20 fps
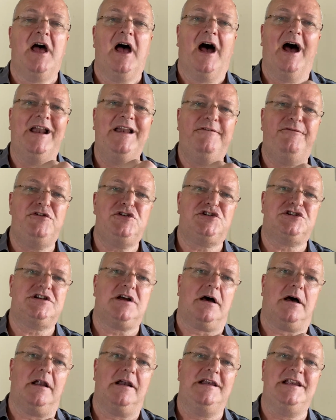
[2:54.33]
And if you
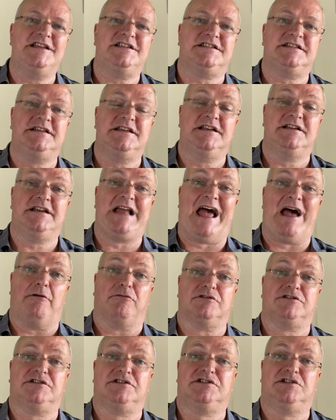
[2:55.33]
start listening
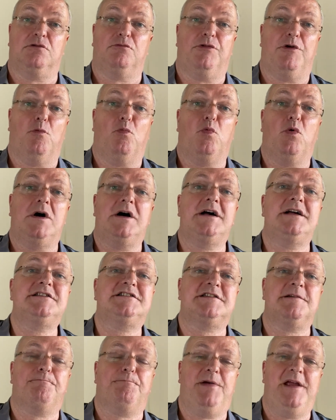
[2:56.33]
out to the words
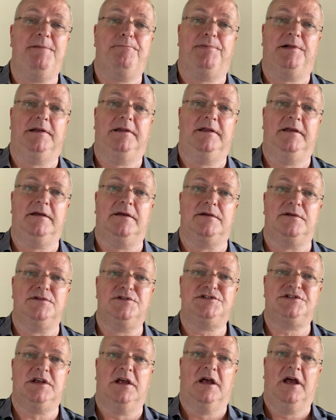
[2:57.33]
that people
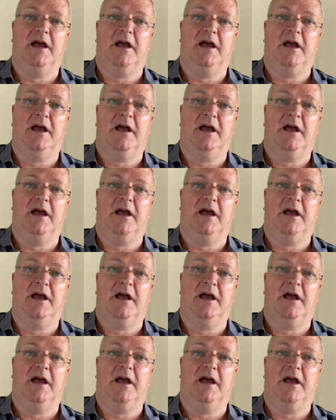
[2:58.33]
use,